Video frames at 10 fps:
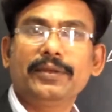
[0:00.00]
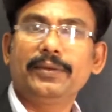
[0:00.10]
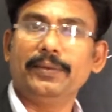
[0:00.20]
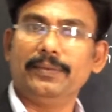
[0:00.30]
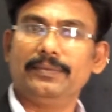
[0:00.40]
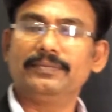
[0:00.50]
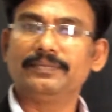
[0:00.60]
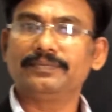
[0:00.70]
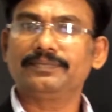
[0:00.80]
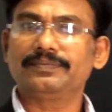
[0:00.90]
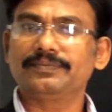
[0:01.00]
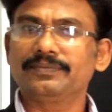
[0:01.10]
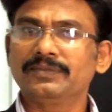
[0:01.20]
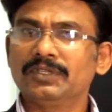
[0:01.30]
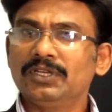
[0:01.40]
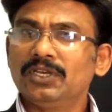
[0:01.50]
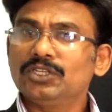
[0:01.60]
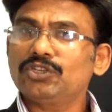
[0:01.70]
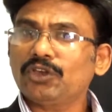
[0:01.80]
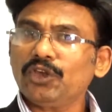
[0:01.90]
Q.
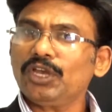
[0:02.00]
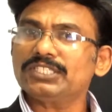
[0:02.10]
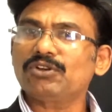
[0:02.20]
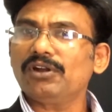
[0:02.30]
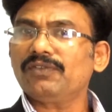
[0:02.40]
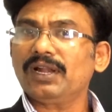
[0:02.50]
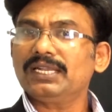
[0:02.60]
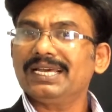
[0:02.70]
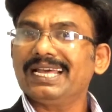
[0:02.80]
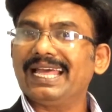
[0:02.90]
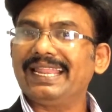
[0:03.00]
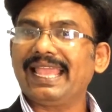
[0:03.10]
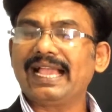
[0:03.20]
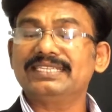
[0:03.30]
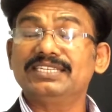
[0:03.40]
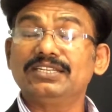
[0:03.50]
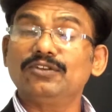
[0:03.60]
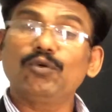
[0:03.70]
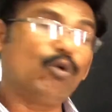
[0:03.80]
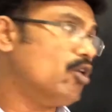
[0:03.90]
So Q is equal to what? Reaction
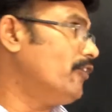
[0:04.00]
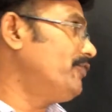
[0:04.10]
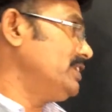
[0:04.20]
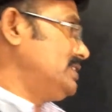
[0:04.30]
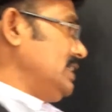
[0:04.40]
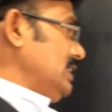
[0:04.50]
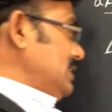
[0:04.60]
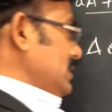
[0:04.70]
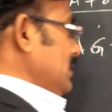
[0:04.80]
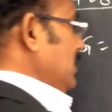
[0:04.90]
coefficient.